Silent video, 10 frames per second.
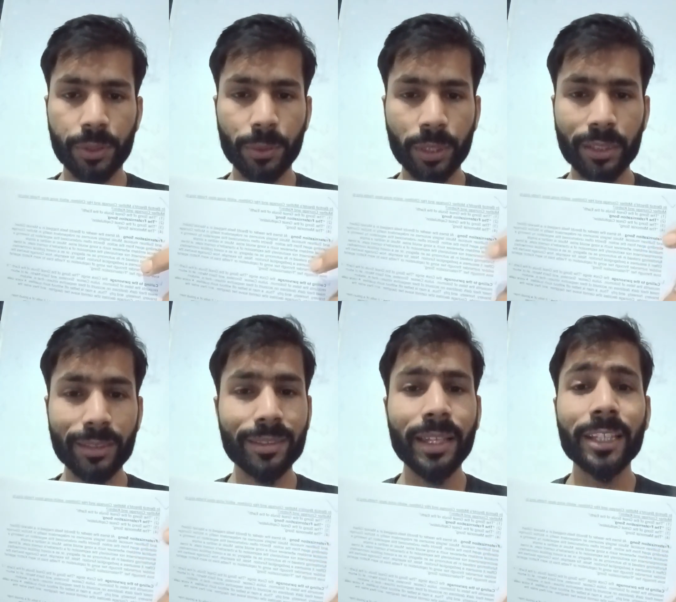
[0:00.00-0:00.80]
Okay,
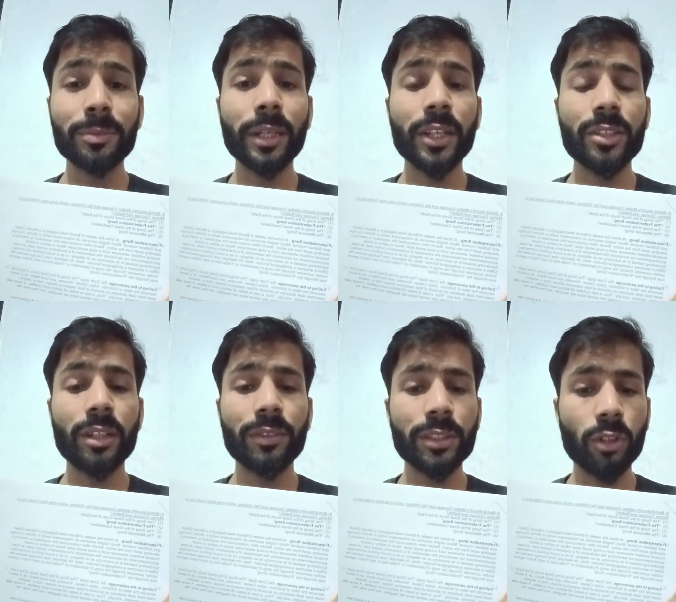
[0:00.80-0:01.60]
this is the explanation
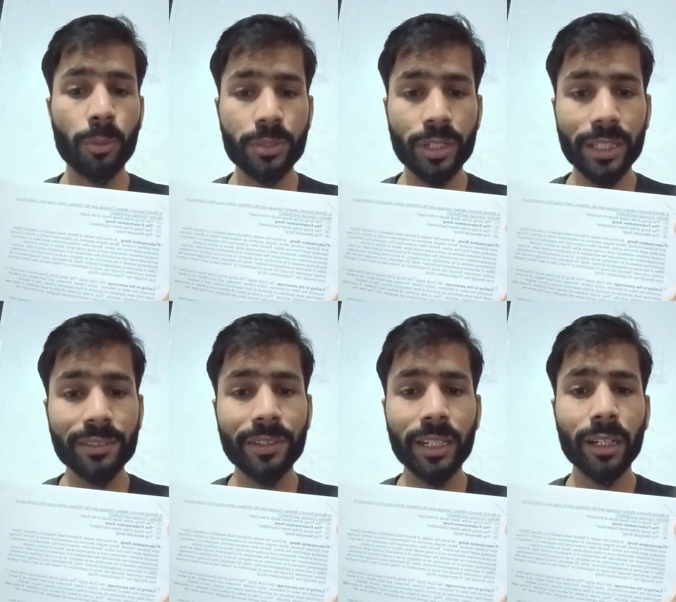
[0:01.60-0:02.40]
of this option
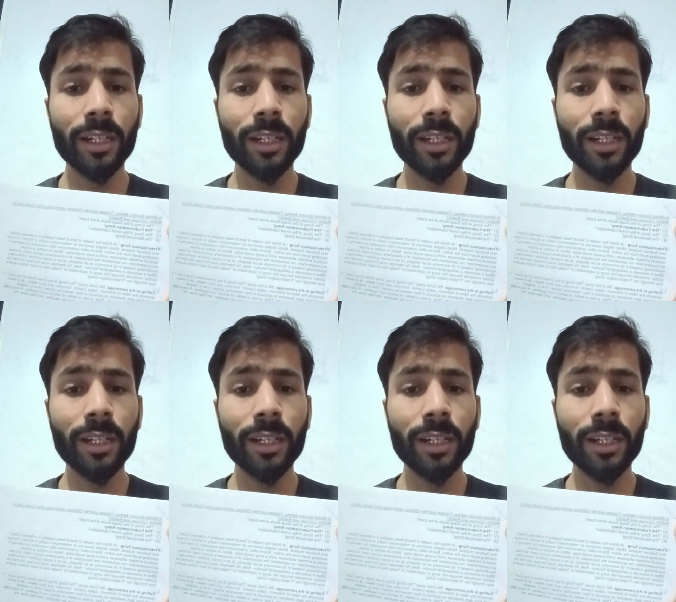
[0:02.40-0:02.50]
as well,